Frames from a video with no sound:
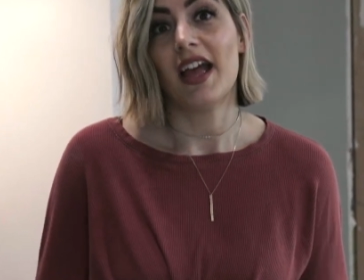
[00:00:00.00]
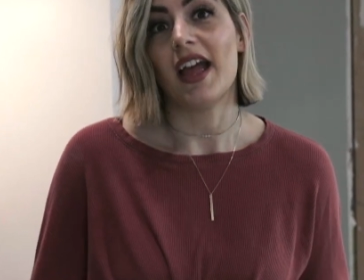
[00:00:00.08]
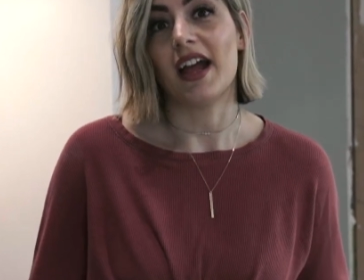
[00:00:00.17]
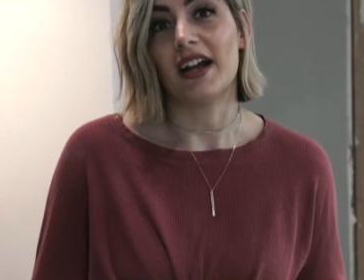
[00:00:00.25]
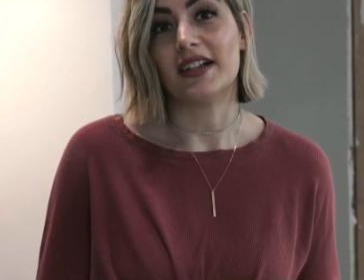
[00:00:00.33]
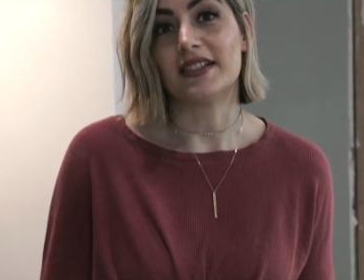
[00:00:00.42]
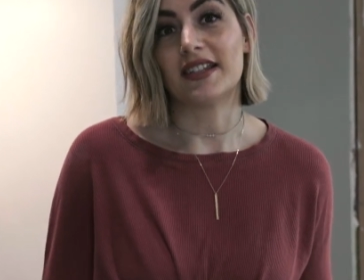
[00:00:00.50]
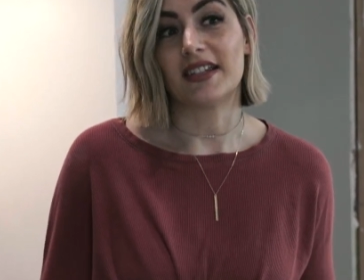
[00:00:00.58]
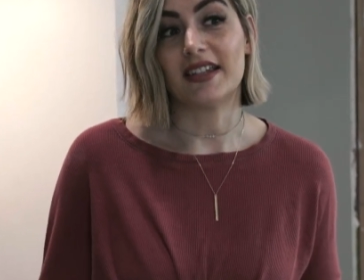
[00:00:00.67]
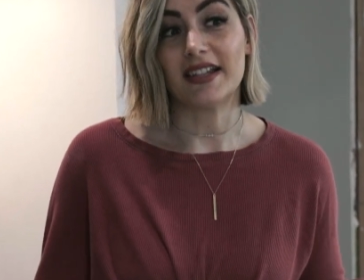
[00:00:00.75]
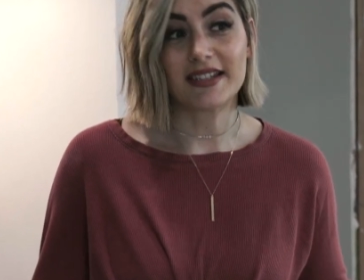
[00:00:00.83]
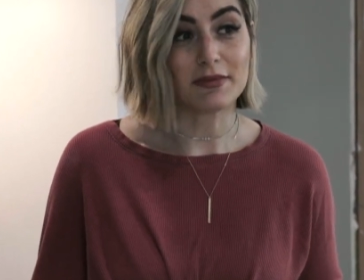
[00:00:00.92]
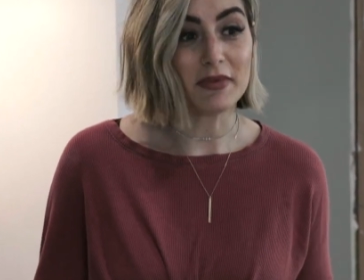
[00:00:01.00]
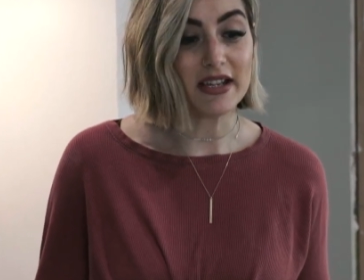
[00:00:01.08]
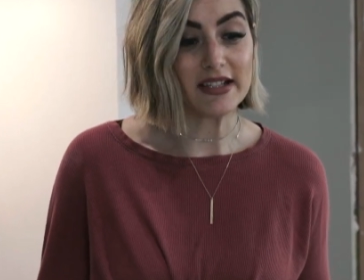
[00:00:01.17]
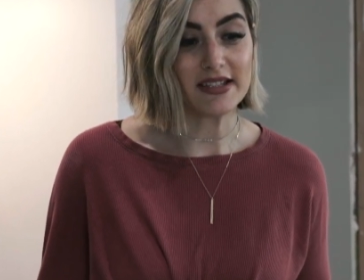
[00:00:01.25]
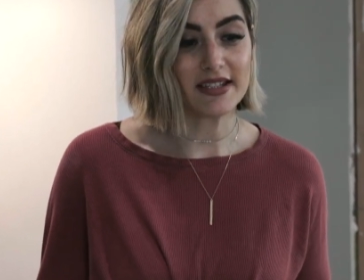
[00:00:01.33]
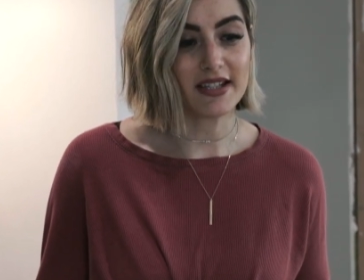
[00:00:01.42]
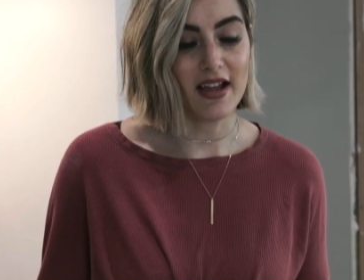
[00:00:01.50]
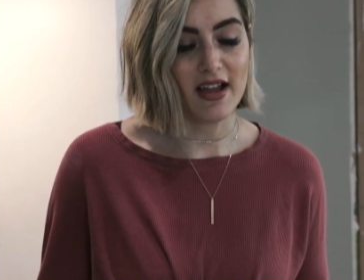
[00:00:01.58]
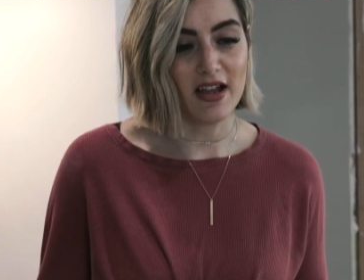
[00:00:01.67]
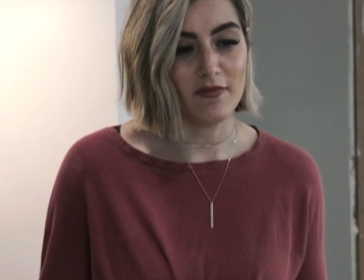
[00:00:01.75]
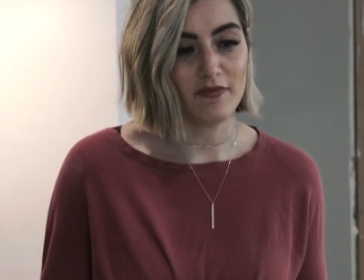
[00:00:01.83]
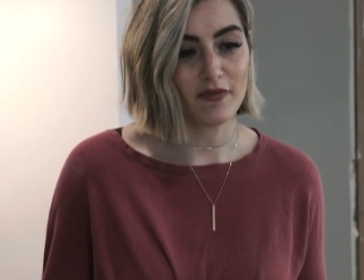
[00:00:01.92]
And this means
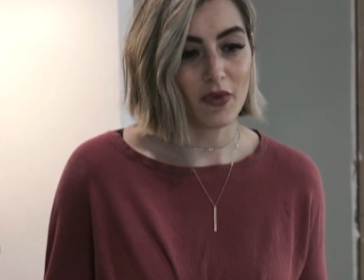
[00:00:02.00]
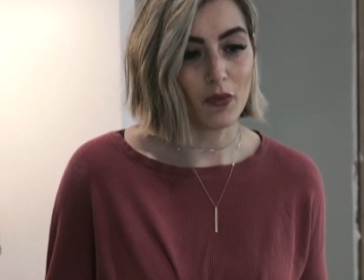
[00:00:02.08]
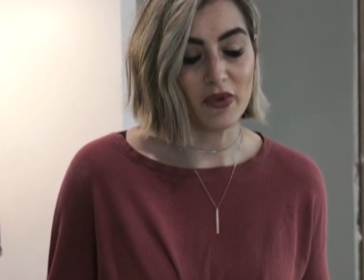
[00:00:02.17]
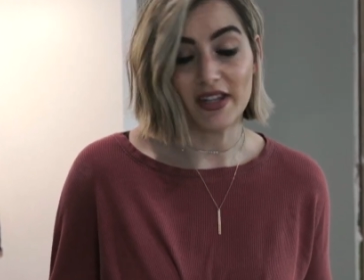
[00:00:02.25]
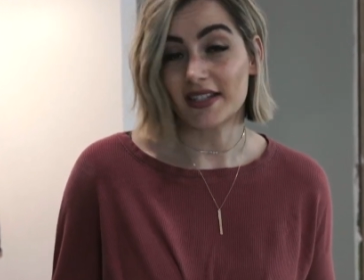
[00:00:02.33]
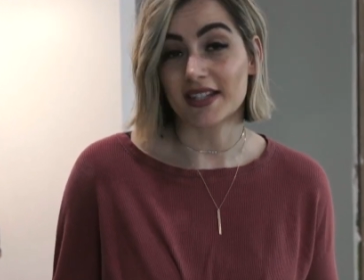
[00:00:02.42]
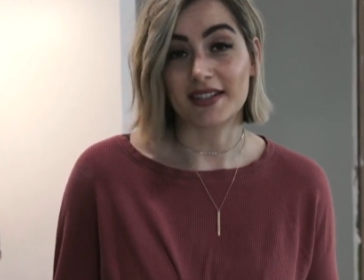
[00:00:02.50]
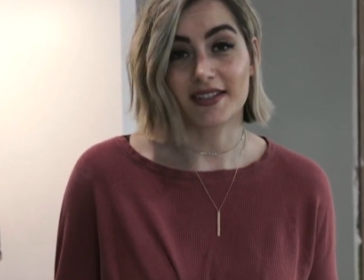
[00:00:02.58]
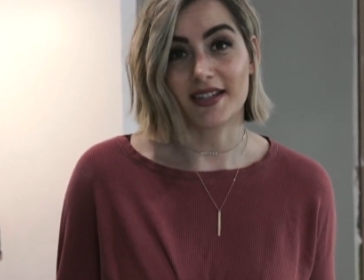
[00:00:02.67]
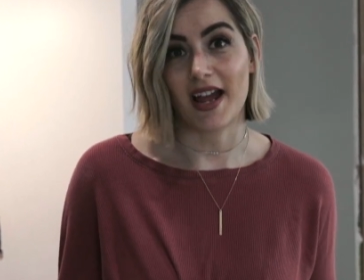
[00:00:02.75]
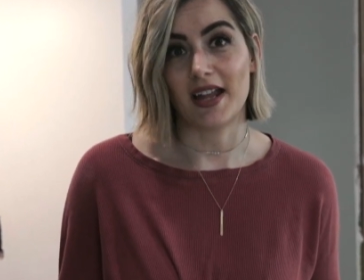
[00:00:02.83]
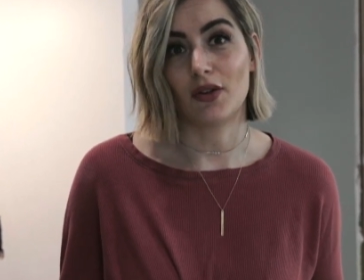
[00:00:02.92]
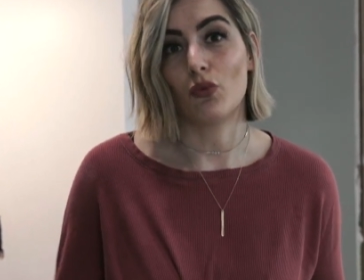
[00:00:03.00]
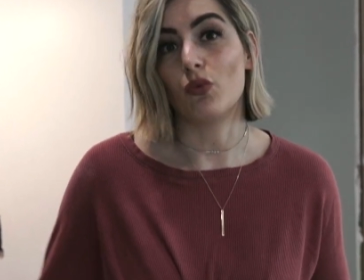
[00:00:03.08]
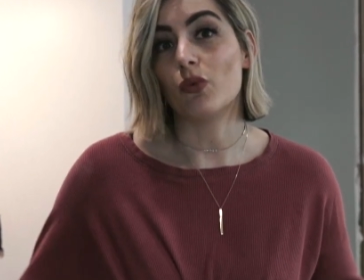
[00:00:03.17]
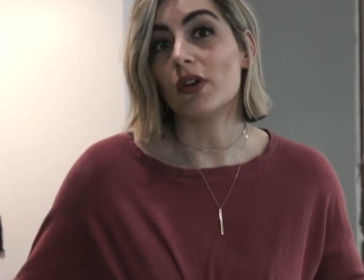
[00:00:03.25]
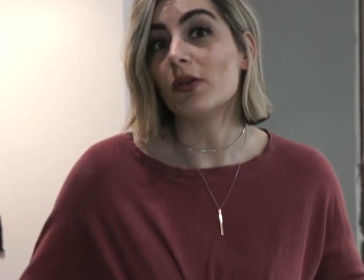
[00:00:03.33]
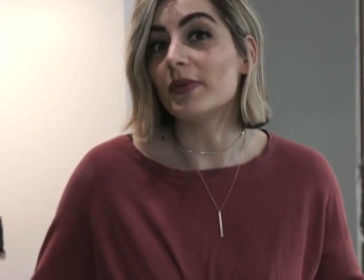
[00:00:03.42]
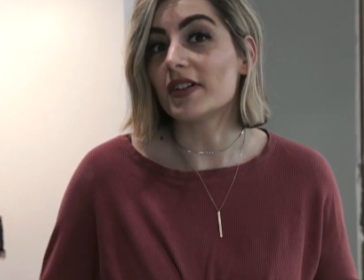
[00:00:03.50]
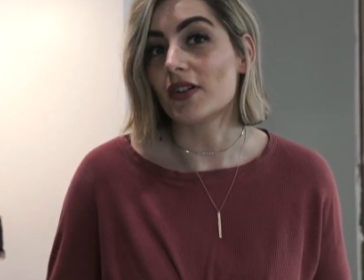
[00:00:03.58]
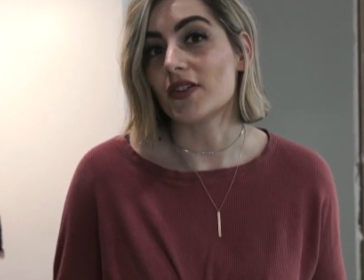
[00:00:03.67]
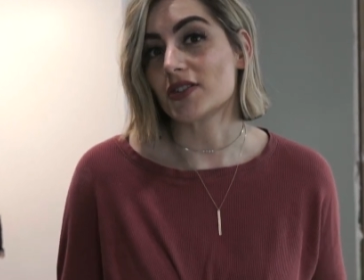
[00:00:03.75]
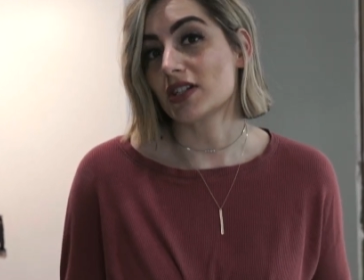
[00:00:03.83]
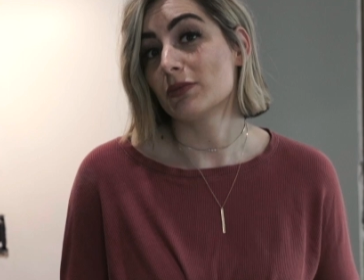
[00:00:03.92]
um, when this gets done, we'll be
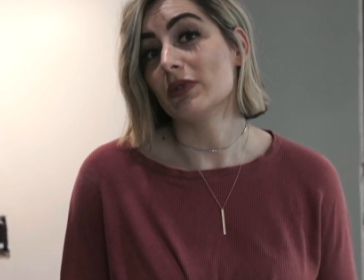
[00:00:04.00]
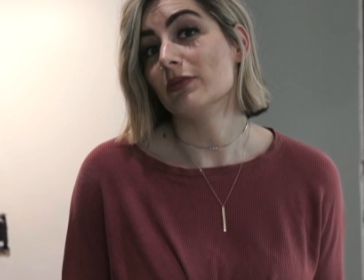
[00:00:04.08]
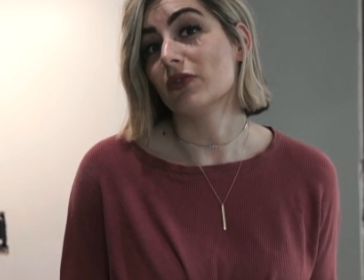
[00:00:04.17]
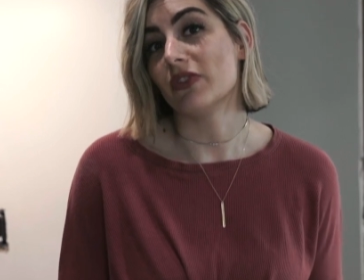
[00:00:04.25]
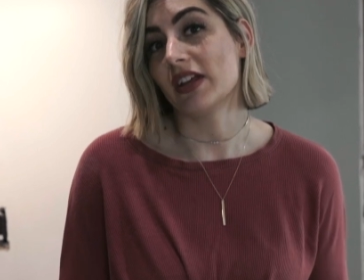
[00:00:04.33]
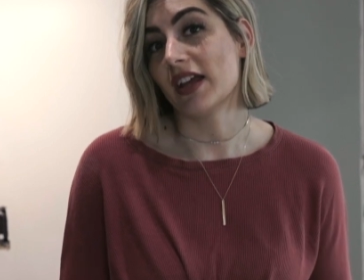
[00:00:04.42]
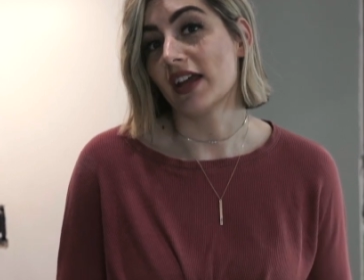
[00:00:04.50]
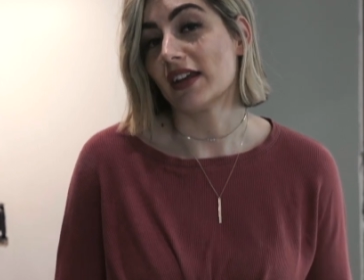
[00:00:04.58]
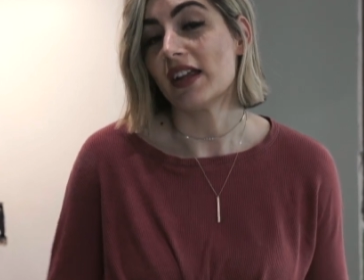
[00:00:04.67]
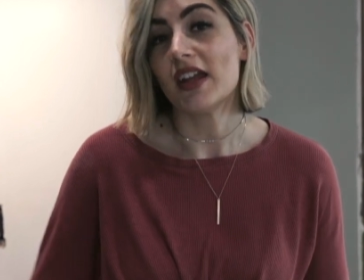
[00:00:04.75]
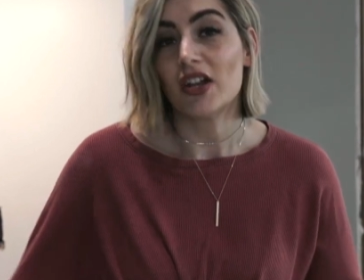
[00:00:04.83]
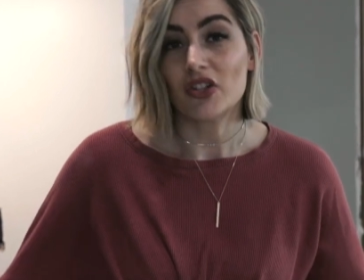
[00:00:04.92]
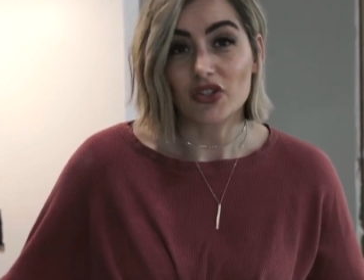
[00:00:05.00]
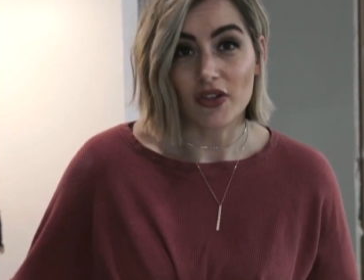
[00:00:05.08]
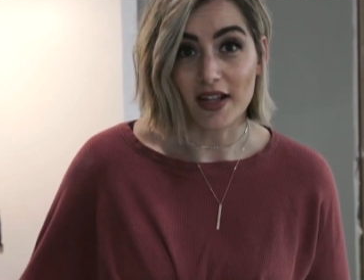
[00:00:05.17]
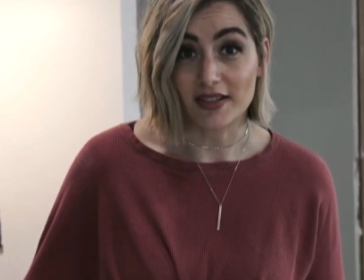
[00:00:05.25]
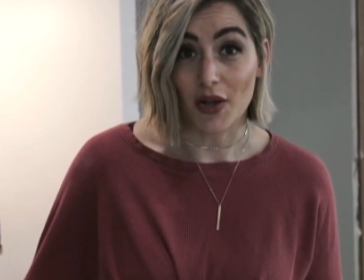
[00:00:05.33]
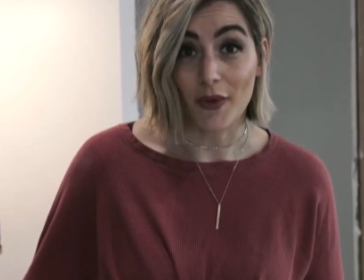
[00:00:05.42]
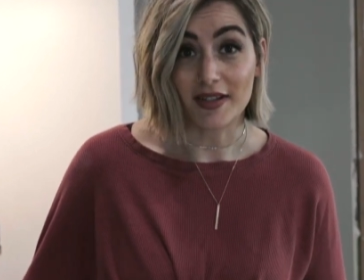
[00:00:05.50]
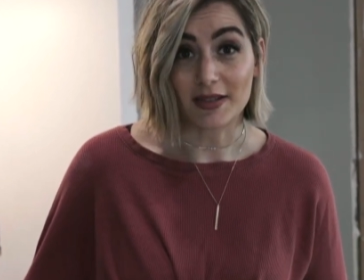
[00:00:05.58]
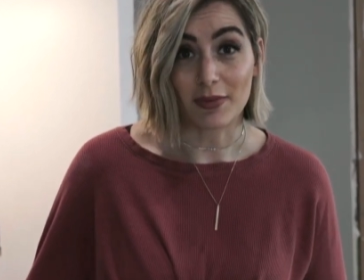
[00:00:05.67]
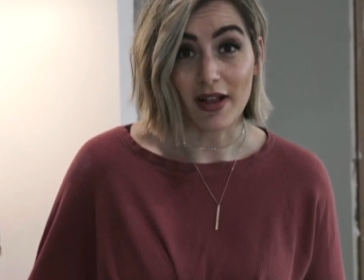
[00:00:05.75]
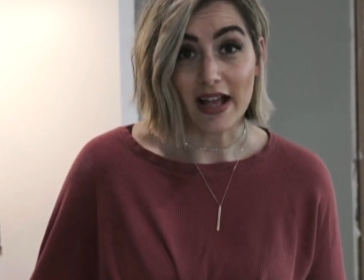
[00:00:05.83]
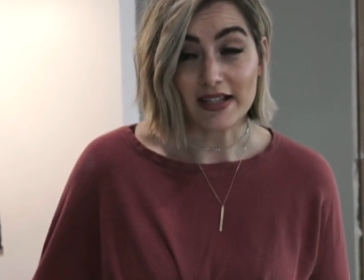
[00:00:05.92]
closer to be moving in. So that's
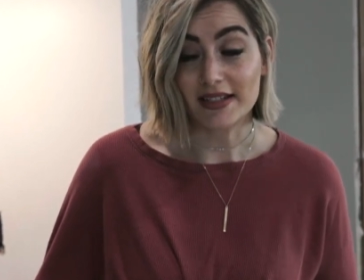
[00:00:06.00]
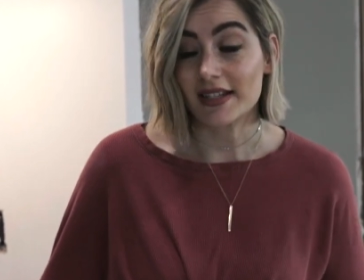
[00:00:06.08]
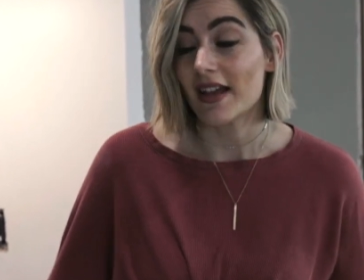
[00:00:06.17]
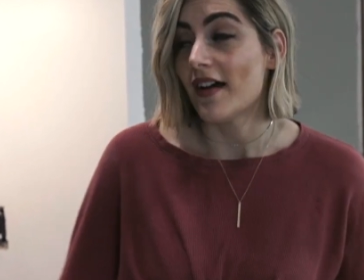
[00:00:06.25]
always a plus.